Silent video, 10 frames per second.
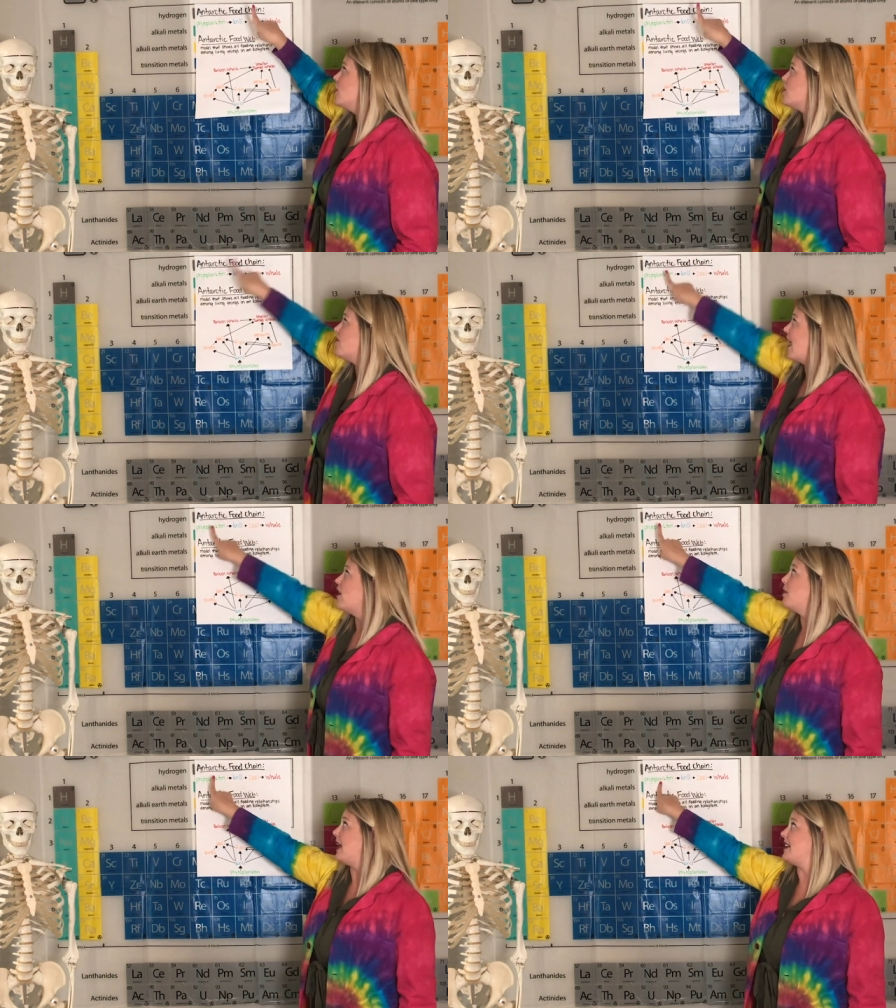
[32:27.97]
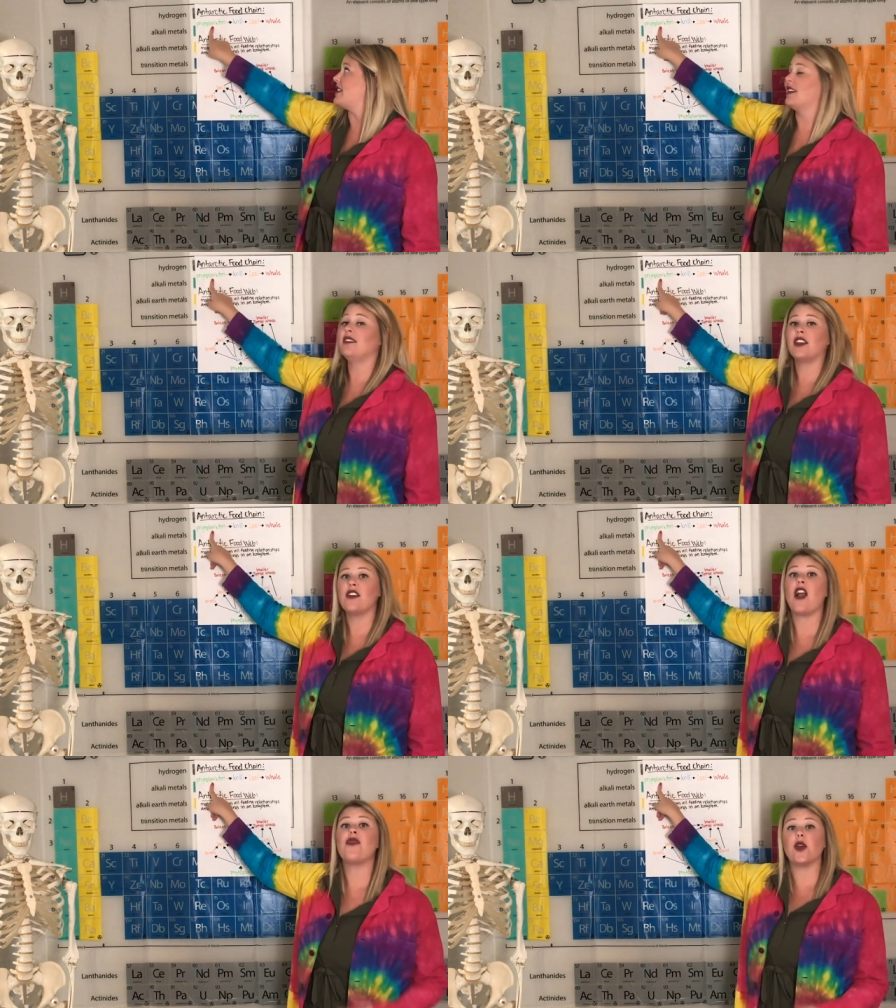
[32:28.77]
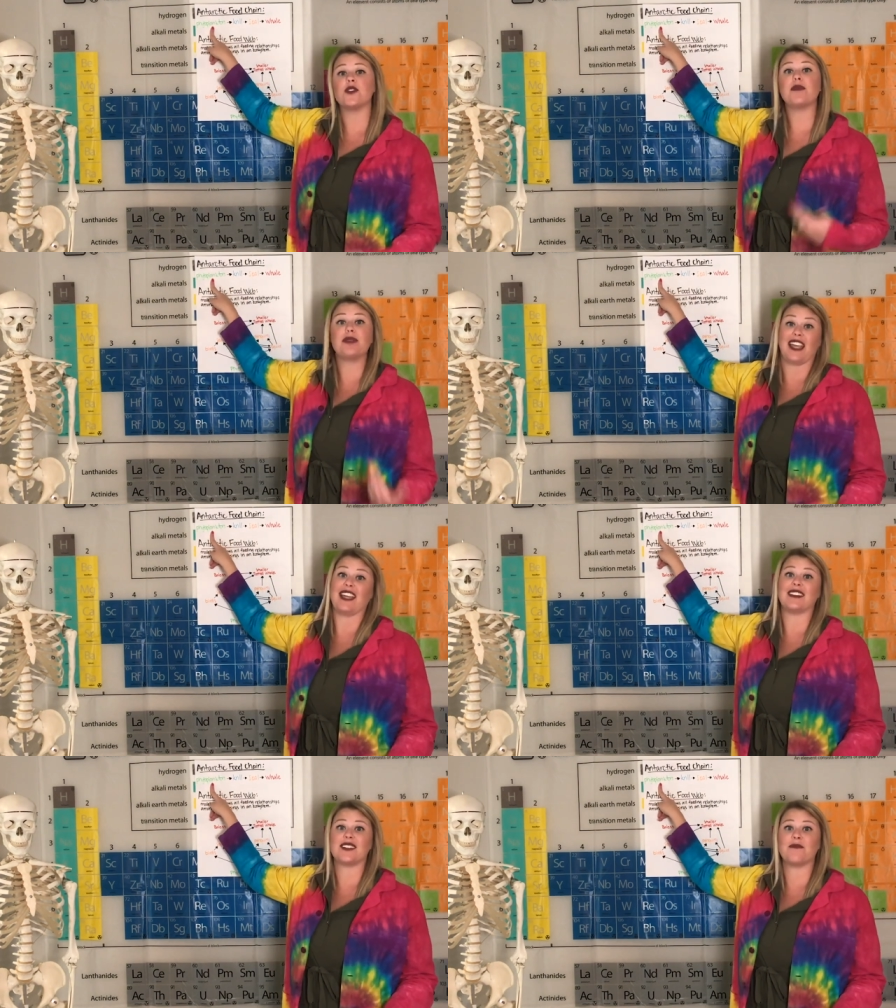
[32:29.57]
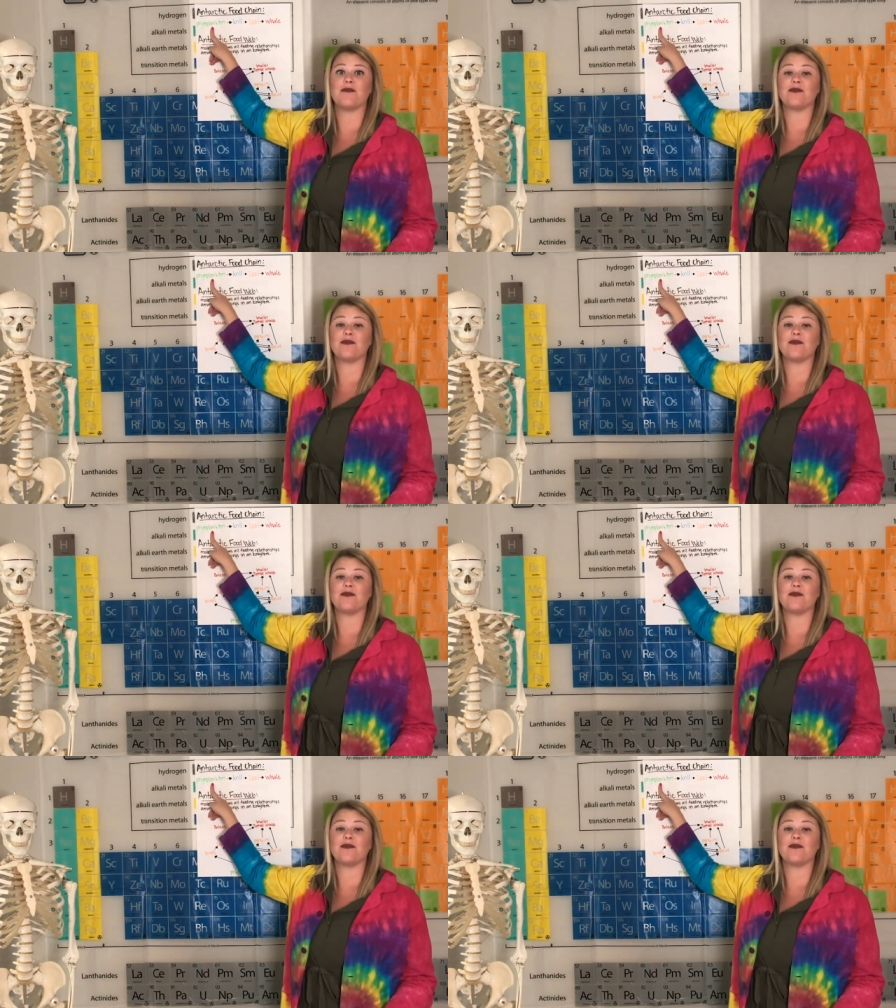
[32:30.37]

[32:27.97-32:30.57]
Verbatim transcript: So phytoplankton, those are plants.